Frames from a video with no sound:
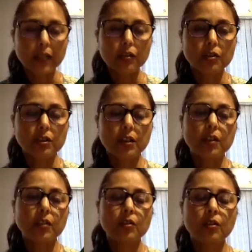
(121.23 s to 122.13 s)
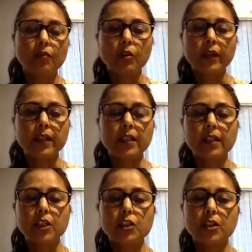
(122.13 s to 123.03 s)
your journey of content
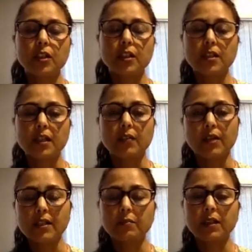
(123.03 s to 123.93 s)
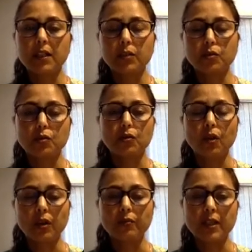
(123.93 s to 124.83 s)
creation, it's advisable that you should
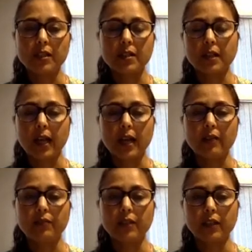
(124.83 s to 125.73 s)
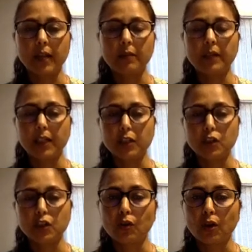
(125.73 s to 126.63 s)
always have grab
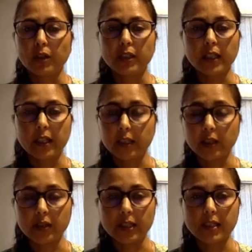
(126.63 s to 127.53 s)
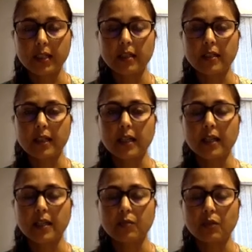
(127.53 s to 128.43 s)
attention or create interest and desire
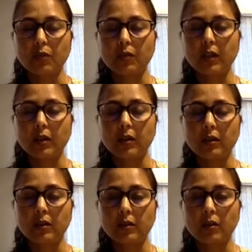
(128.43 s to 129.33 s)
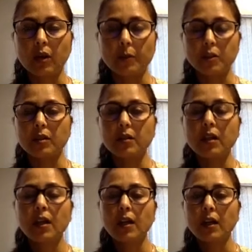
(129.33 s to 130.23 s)
as one of the option,
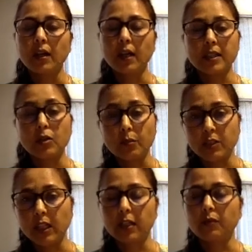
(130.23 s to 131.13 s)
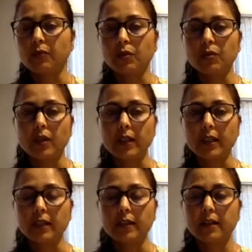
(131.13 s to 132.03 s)
as an objective of your content.